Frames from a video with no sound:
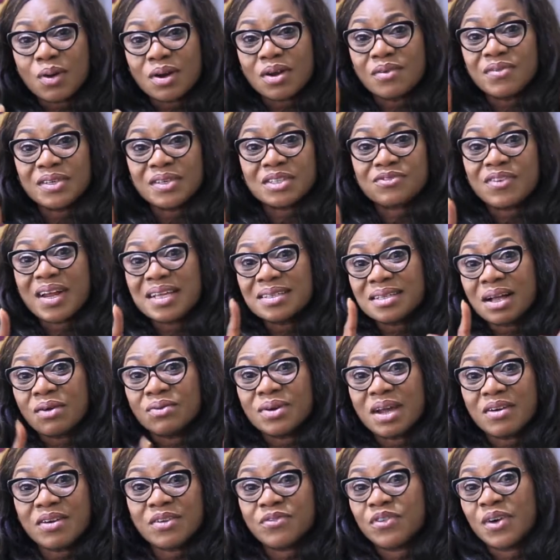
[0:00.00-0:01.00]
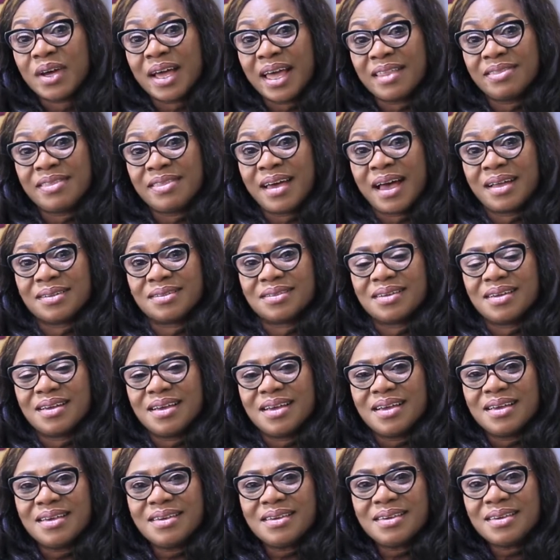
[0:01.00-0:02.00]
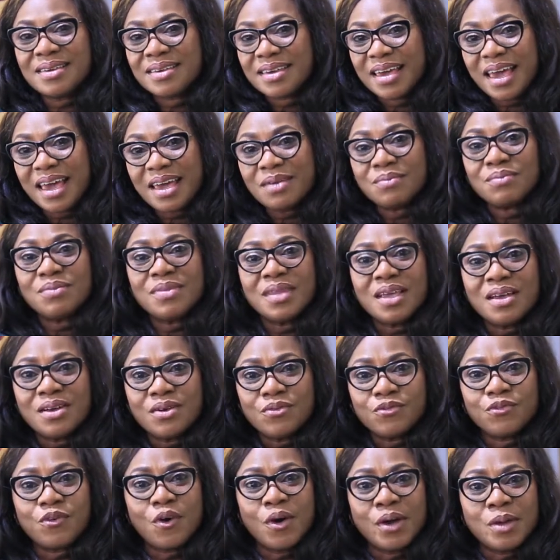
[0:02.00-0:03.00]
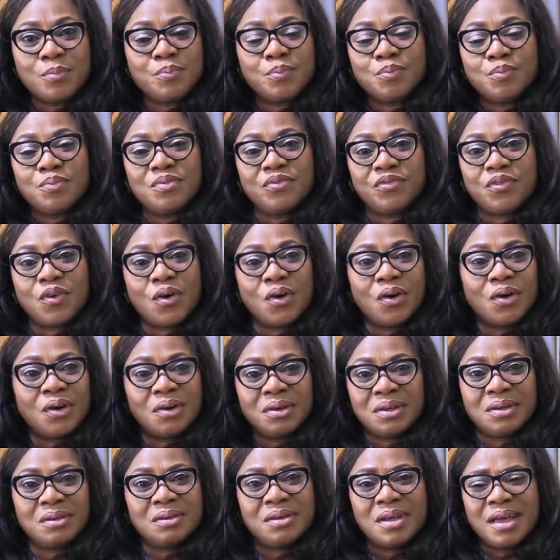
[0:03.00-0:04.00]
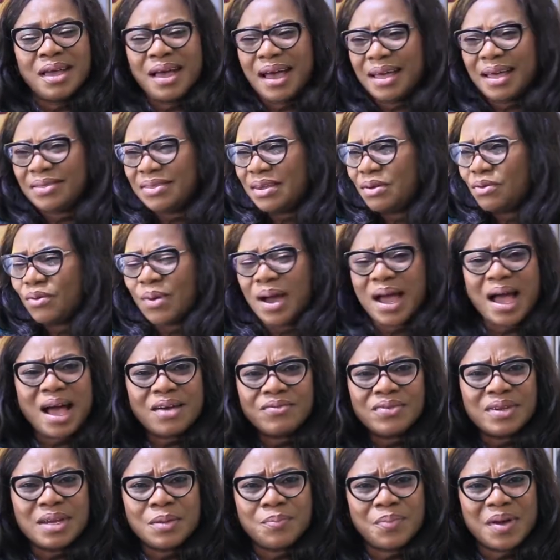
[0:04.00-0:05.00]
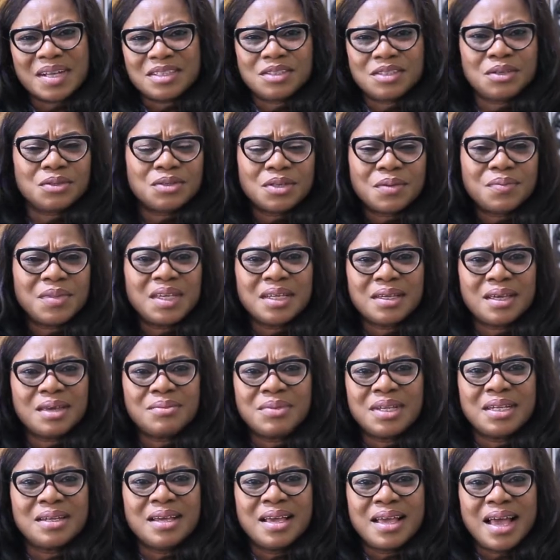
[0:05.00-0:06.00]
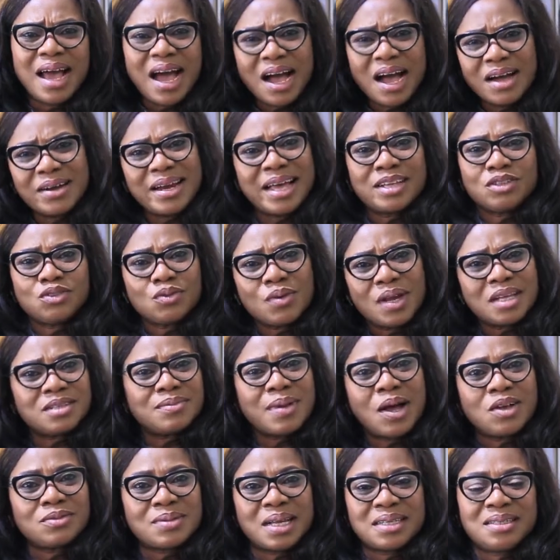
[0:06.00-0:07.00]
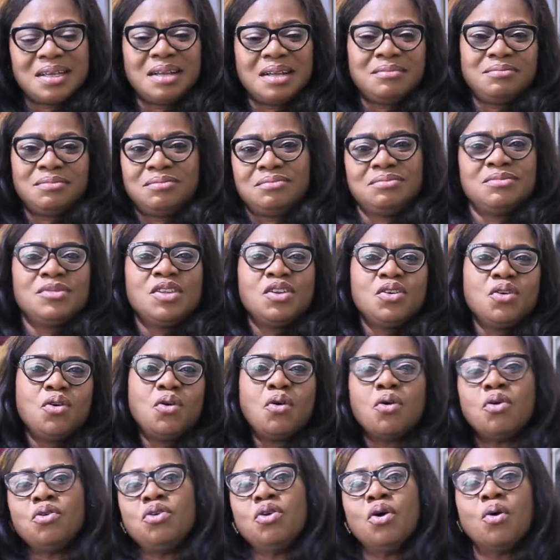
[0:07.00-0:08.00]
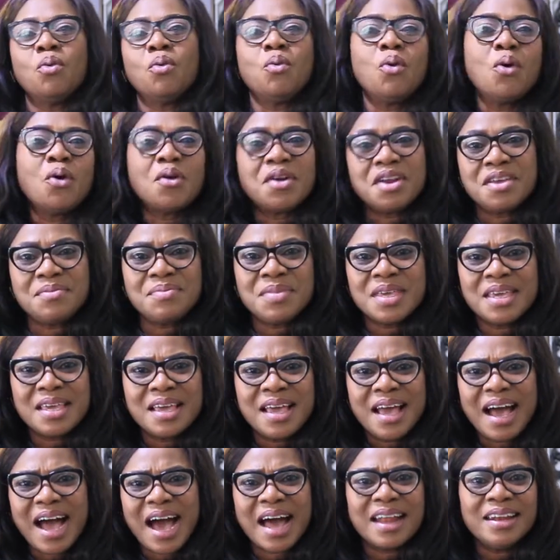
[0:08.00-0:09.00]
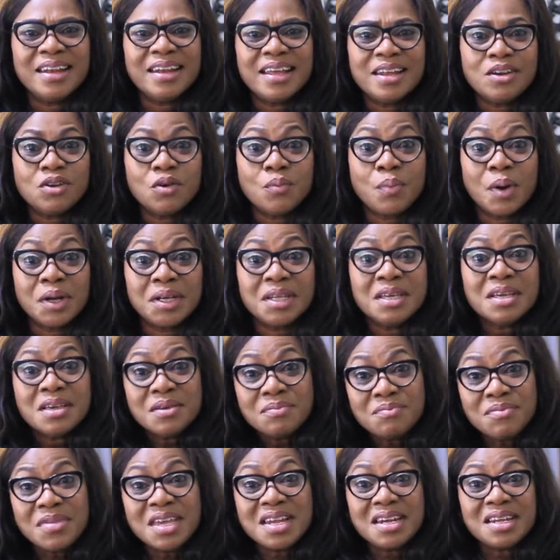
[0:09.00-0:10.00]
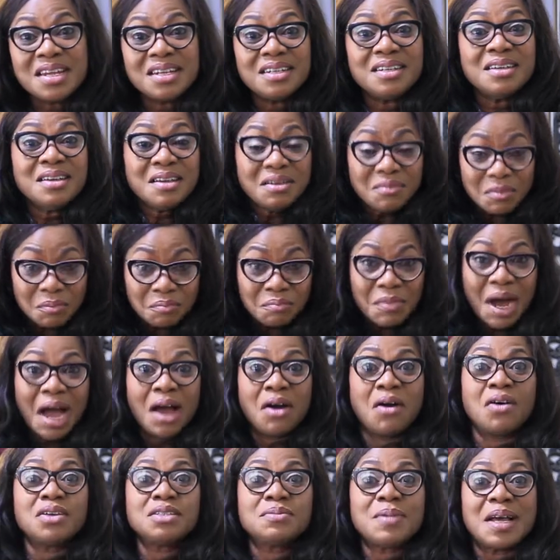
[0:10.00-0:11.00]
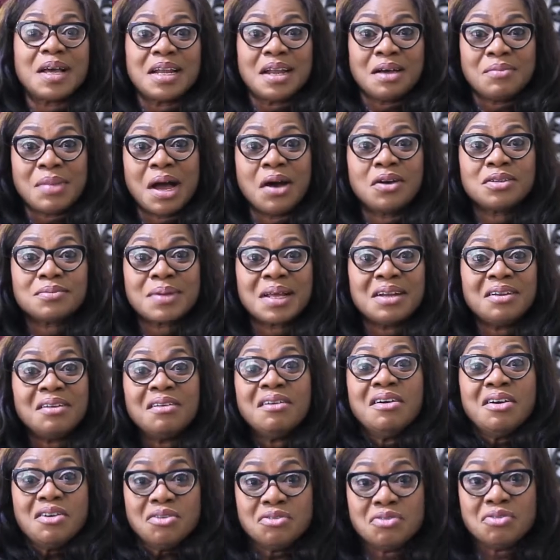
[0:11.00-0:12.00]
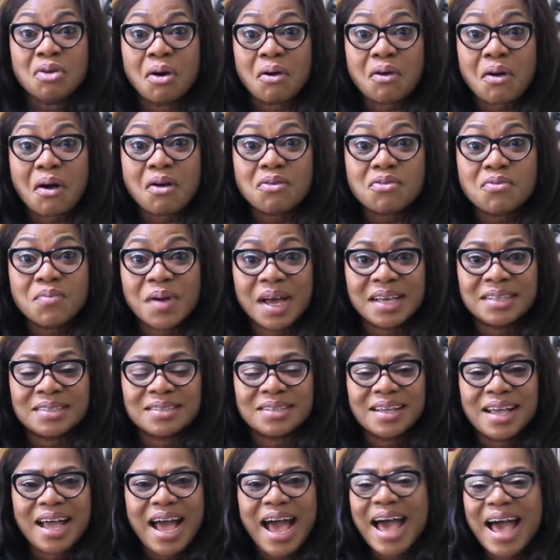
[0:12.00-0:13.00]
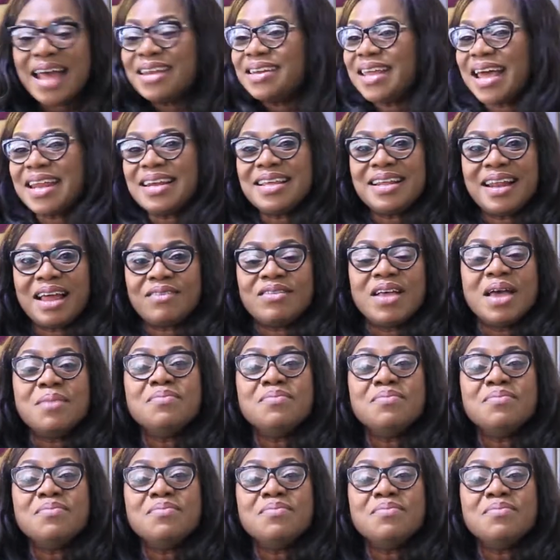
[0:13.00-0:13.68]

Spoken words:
one of his friends, I will never forget that. He came I think we're having a party or something, he came in. And as soon as my husband said, don't worry me, I'll let nobody. Meaning, my husband and my husband, no concubines. And then